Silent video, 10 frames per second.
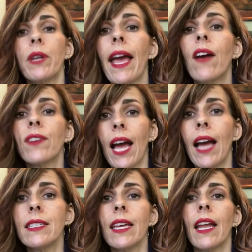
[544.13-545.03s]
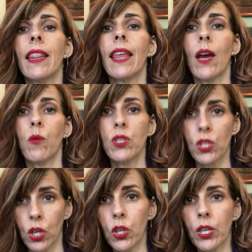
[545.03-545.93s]
would have content that was
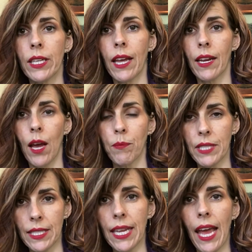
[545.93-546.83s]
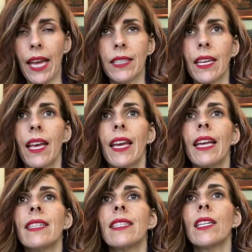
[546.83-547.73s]
current and up to date,
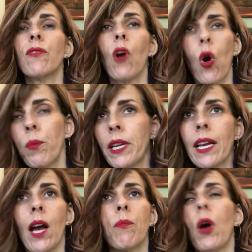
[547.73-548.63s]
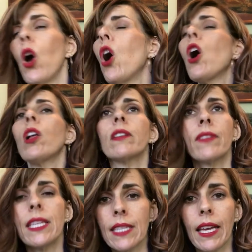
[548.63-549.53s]
instead of opening up all of
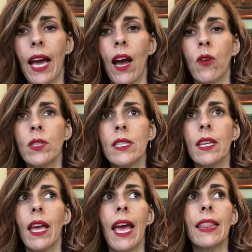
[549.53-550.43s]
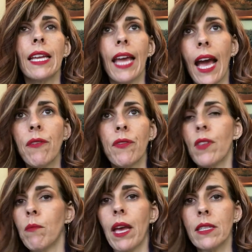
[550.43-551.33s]
these accounts and then half of
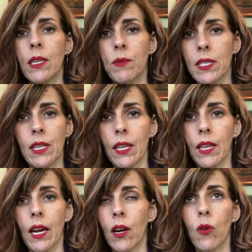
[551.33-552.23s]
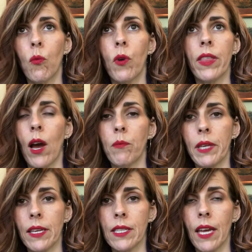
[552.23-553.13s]
them ends up sitting there without
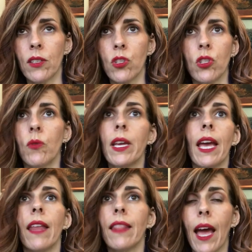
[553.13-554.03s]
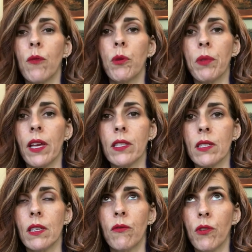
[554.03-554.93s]
being tended to. Again, that
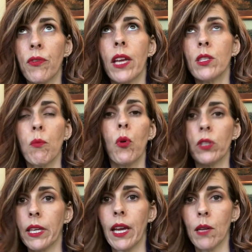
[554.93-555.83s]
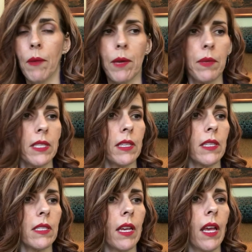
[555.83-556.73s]
reflects reflects poorly on my business.